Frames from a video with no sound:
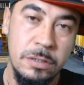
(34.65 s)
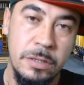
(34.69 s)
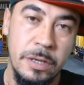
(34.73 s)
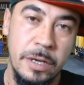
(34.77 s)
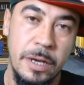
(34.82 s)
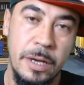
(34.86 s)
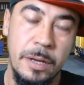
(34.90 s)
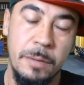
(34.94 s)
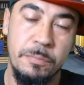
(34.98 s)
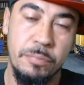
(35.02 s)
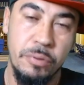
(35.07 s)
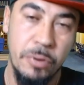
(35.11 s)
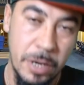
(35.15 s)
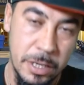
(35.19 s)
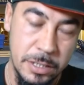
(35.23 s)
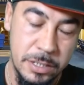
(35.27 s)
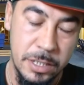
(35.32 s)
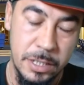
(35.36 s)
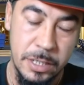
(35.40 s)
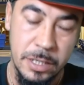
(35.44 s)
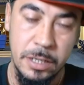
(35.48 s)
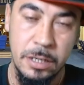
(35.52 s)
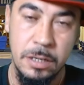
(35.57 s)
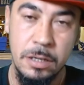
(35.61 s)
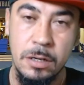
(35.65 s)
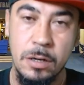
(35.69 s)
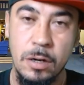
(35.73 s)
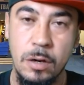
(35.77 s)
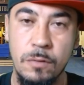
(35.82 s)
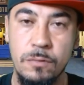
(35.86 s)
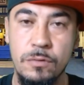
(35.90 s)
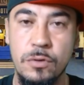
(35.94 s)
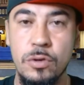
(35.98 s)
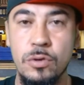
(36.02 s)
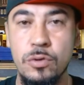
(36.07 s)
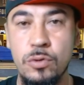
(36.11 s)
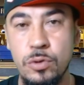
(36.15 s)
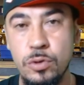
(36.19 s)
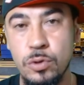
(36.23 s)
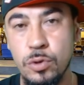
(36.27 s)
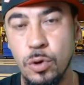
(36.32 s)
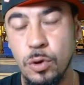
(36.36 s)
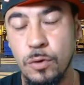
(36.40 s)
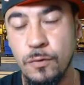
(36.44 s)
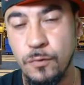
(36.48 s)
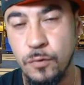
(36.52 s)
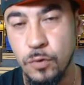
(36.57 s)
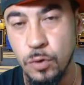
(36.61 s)
and president of the New
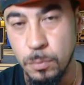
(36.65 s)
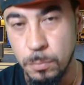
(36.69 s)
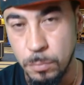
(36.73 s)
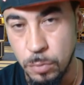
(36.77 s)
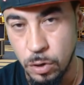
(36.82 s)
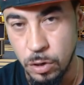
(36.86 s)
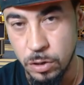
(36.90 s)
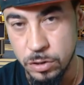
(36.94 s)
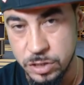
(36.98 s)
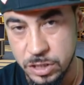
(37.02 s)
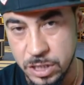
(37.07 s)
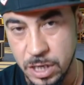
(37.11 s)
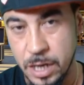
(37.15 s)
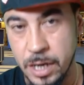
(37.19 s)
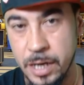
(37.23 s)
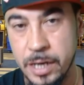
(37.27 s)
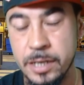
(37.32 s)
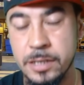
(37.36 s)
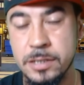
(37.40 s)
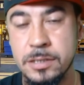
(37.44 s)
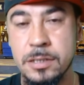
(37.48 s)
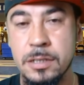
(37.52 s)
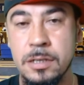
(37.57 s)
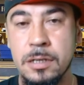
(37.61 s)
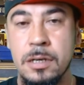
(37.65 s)
York Football Giants,